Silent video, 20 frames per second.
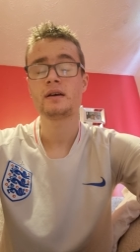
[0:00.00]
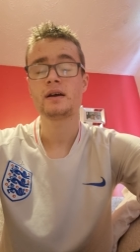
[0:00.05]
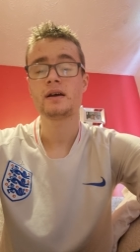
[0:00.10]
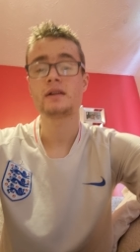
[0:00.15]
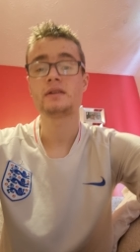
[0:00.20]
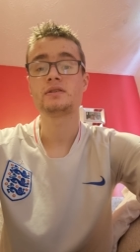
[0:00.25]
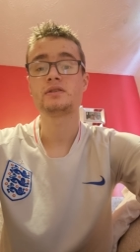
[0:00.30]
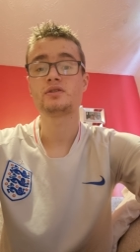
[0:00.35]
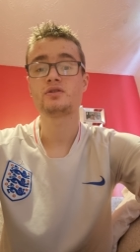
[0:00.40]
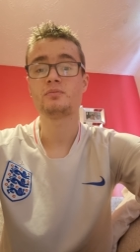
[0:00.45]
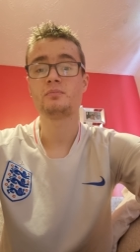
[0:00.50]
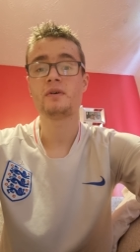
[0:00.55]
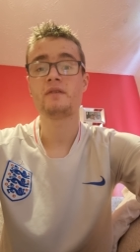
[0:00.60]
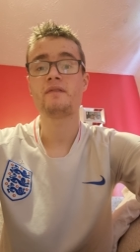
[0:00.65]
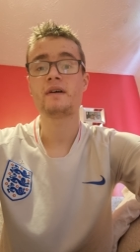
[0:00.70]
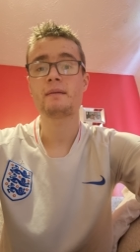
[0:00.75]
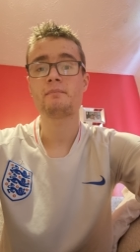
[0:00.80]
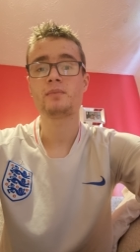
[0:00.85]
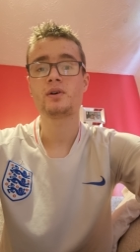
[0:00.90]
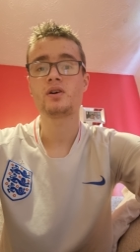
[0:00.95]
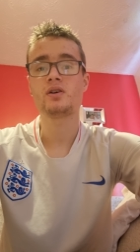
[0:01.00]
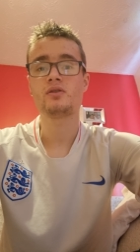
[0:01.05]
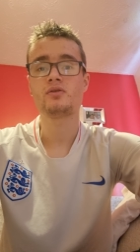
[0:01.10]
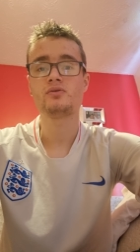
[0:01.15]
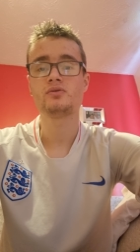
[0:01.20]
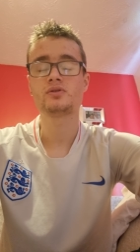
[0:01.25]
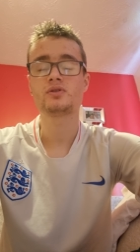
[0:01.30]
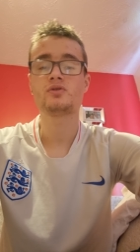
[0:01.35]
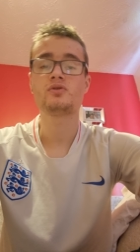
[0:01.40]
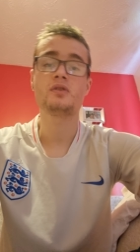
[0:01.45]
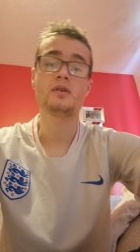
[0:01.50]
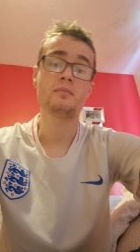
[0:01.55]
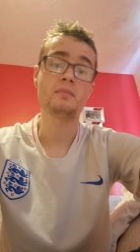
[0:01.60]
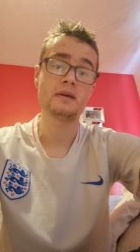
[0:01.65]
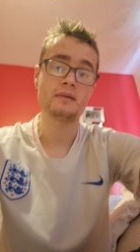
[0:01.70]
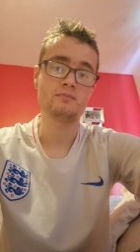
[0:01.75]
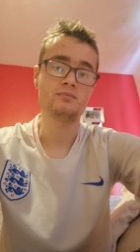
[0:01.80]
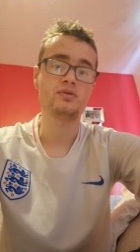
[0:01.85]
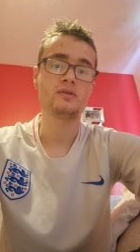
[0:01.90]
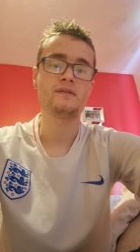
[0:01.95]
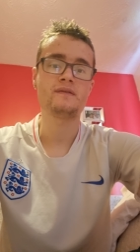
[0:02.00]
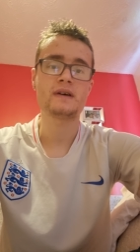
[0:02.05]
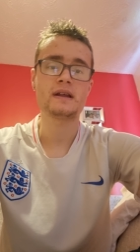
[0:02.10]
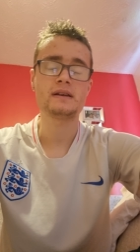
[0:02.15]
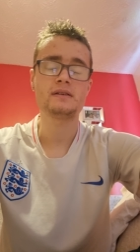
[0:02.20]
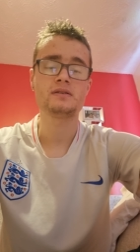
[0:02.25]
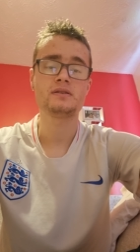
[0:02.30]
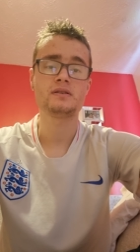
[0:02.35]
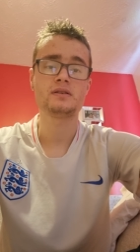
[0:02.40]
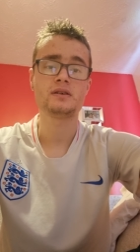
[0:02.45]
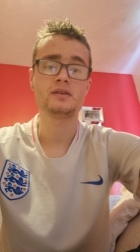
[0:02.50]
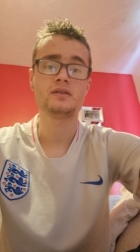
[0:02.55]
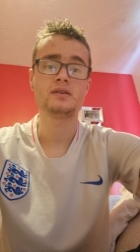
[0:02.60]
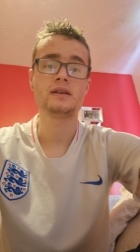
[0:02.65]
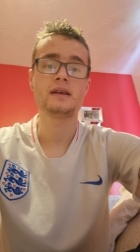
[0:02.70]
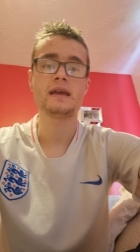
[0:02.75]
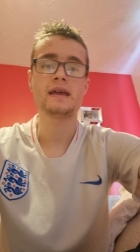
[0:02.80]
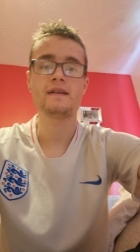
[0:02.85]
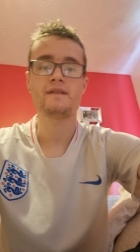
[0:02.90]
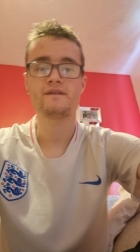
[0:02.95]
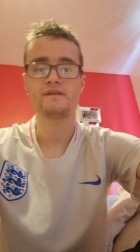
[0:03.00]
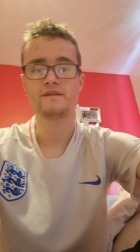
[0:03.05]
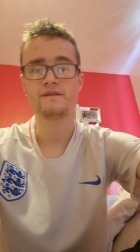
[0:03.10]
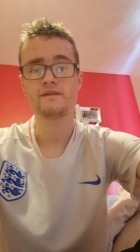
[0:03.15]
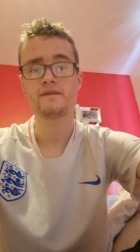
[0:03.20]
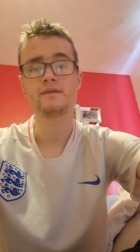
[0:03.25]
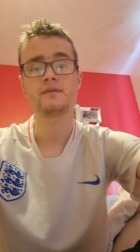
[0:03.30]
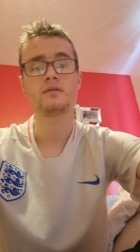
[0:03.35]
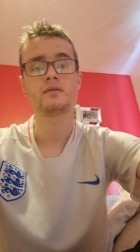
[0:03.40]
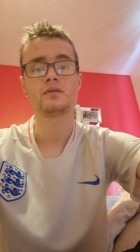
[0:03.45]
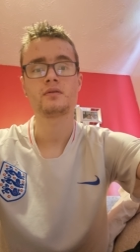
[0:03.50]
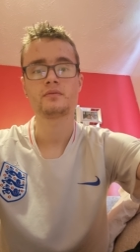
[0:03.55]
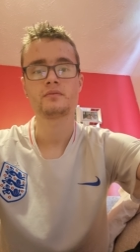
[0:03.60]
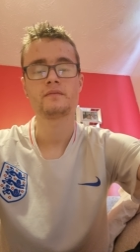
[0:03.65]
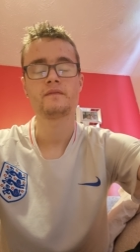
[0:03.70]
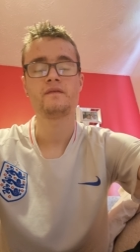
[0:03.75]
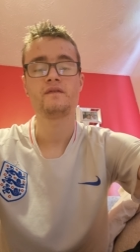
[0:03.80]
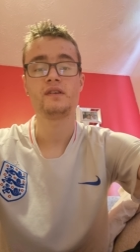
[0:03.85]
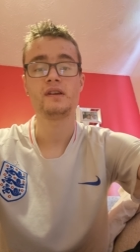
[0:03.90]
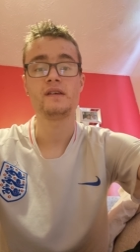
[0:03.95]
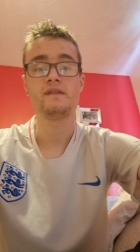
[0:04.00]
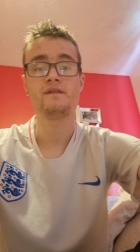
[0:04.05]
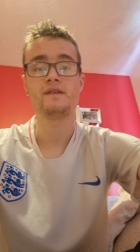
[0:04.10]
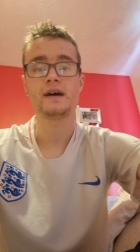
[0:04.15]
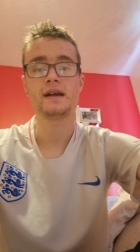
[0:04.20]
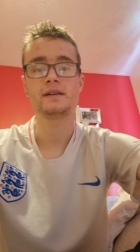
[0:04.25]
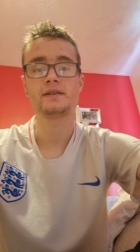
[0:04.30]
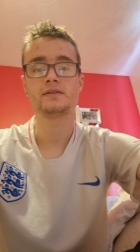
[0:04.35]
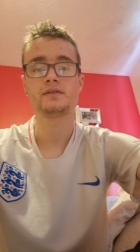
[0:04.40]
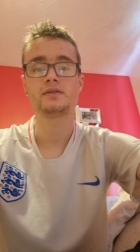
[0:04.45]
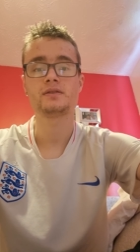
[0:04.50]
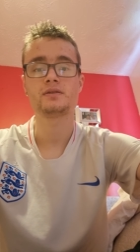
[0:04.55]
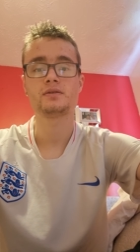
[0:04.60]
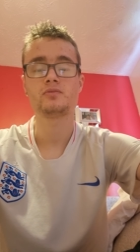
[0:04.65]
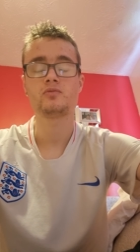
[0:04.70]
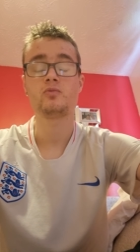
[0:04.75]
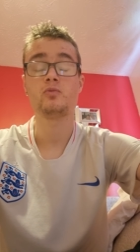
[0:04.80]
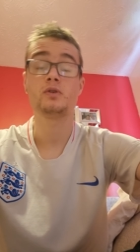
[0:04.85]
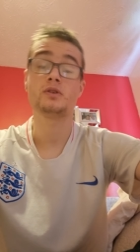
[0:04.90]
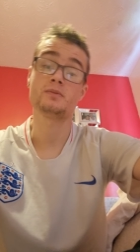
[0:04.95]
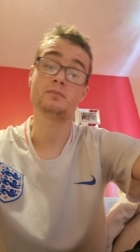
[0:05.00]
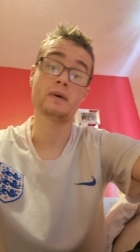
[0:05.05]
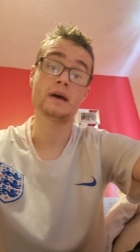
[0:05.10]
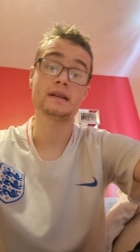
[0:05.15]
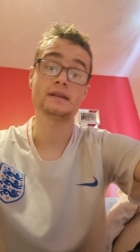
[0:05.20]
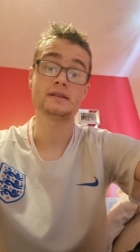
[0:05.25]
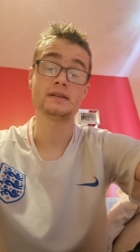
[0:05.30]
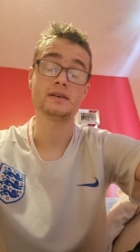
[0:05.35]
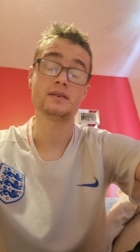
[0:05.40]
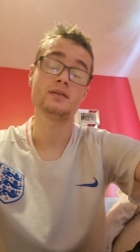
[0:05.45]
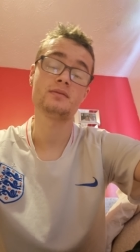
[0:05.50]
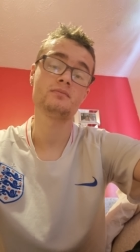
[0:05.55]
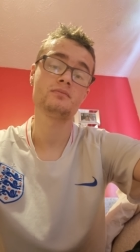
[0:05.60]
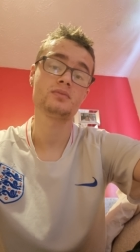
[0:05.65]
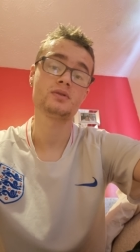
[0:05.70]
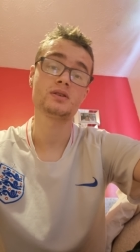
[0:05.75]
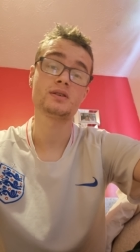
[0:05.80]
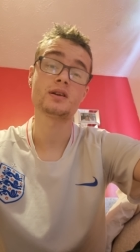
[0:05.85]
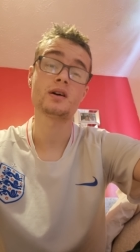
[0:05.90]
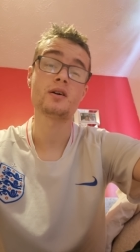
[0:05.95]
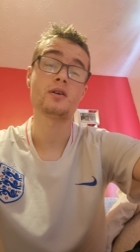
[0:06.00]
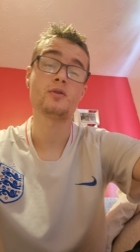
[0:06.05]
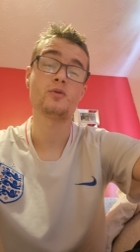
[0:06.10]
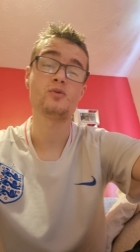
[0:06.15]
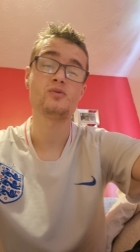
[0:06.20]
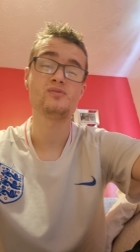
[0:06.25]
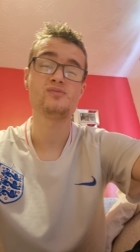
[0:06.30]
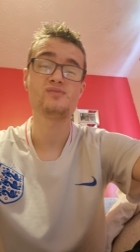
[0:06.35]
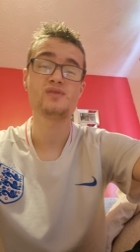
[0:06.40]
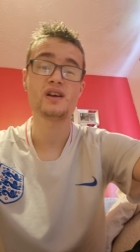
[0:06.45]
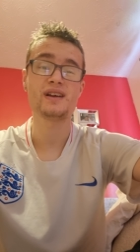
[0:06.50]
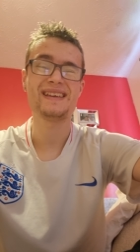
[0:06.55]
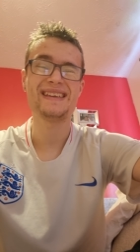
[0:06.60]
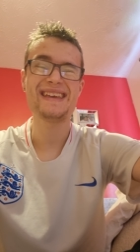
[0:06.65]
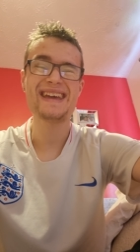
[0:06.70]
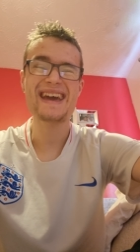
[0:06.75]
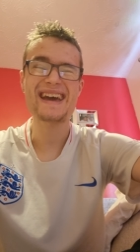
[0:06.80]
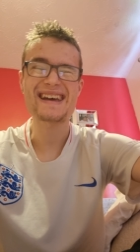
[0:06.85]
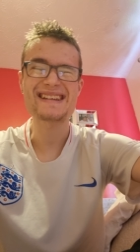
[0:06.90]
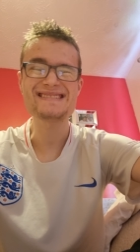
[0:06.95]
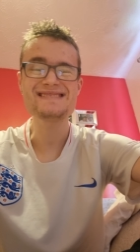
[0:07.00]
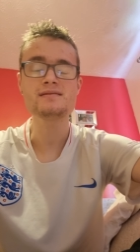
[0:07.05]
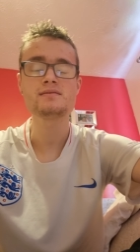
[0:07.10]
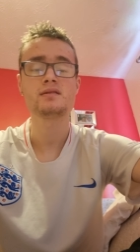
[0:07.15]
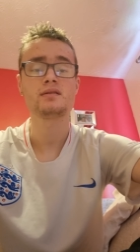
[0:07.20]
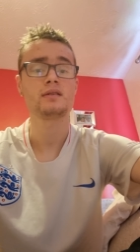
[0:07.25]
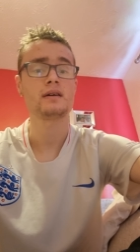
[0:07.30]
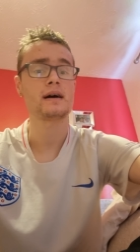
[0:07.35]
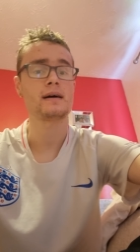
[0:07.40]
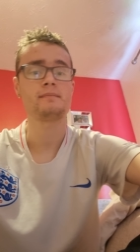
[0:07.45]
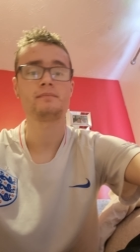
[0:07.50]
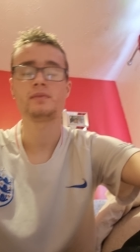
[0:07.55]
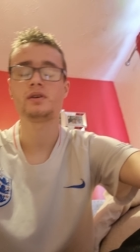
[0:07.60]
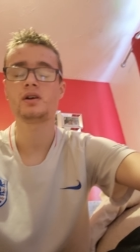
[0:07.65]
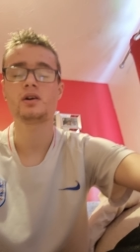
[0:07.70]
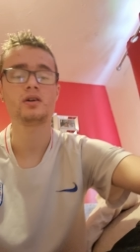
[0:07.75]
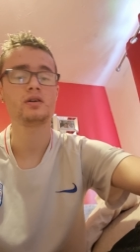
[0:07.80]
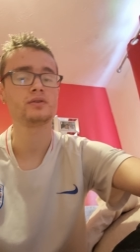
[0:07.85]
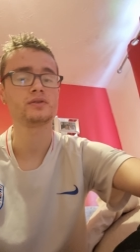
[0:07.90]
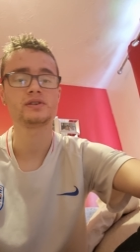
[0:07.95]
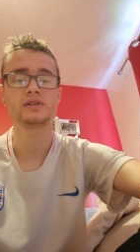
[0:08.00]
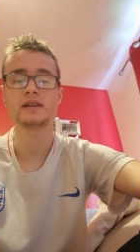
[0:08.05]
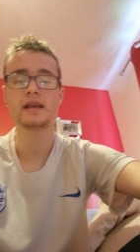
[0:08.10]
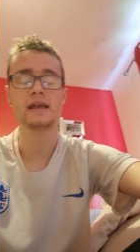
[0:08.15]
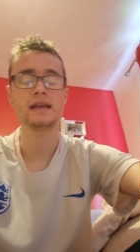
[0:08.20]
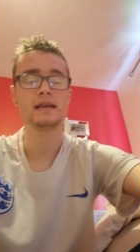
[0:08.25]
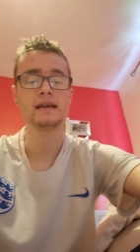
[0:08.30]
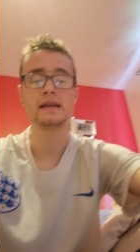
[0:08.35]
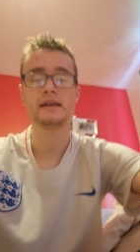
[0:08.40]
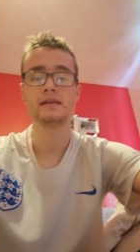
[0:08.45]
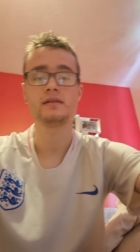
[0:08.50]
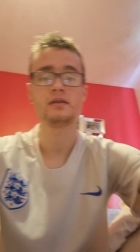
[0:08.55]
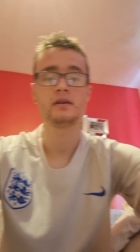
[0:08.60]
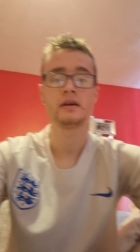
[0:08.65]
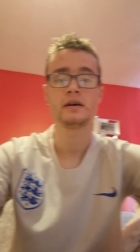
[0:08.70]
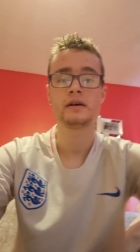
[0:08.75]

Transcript: And some of them goals could have been prevented if the defence was better. So again, I'm not saying